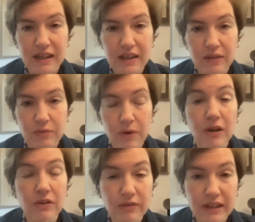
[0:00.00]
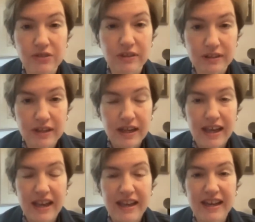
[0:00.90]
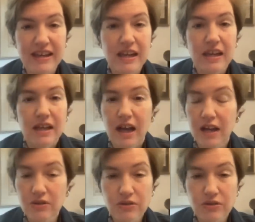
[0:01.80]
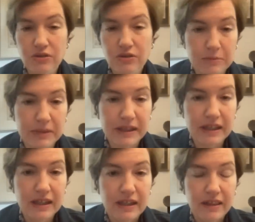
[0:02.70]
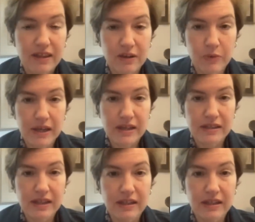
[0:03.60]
wrong direction. And understandably, there was